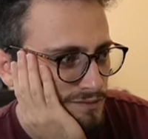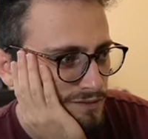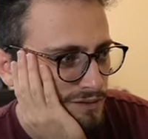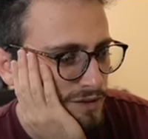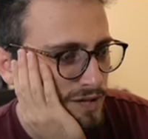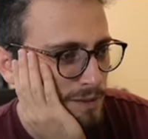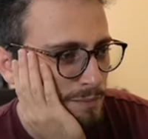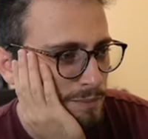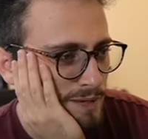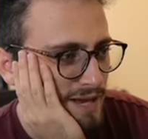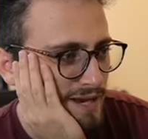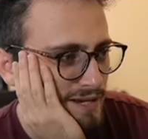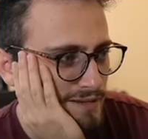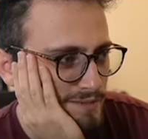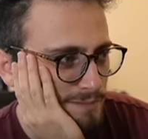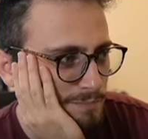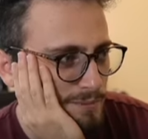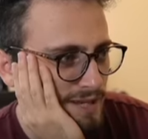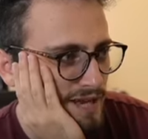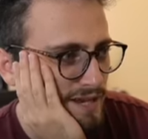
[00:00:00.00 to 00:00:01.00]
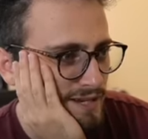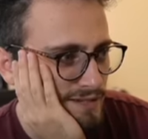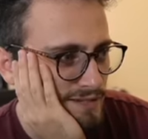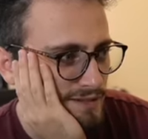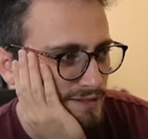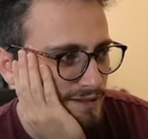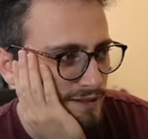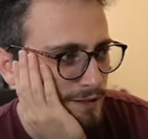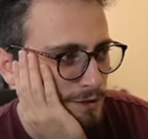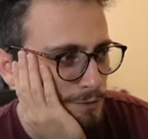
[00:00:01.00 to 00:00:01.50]
Okay, black black is
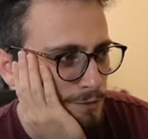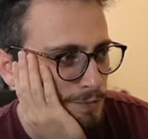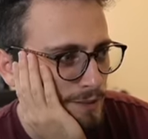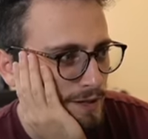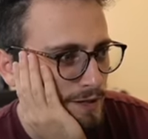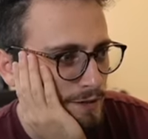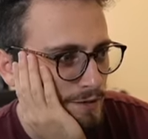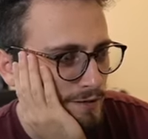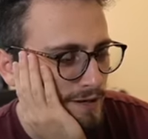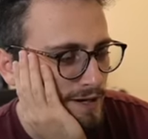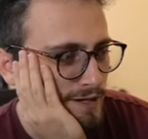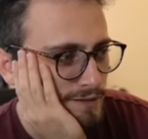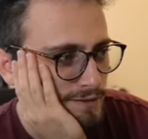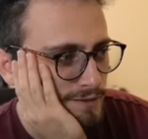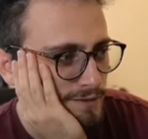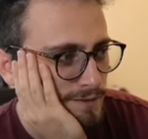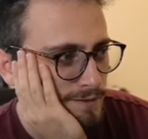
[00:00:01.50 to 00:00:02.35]
a titled player, right?